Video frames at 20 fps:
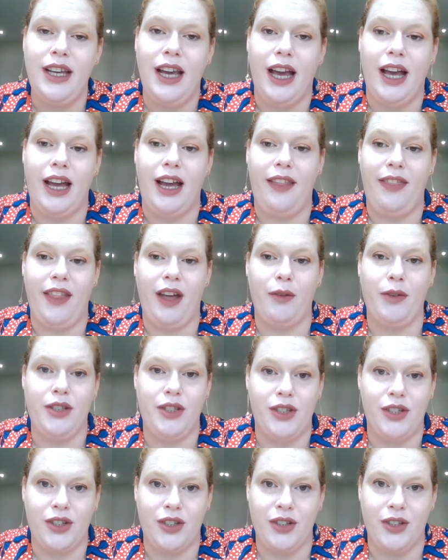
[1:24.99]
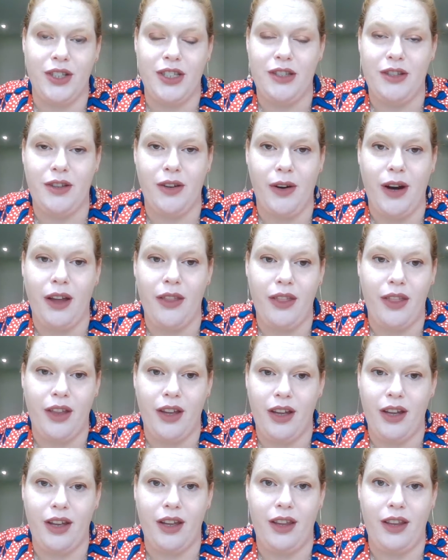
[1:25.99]
uh, and that was discussed throughout
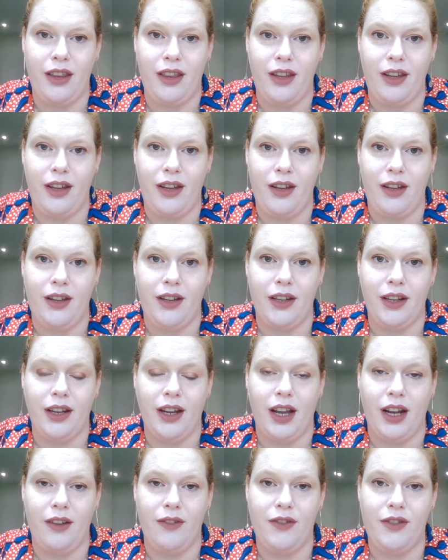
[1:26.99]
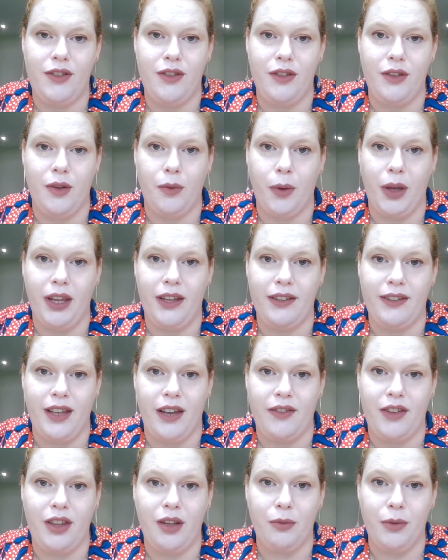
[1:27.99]
the the kind of the week
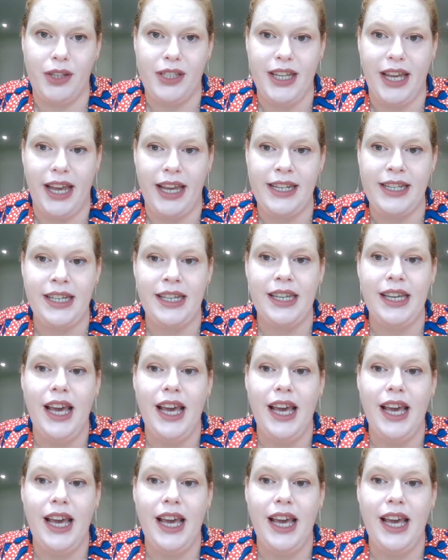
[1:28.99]
seven that we did.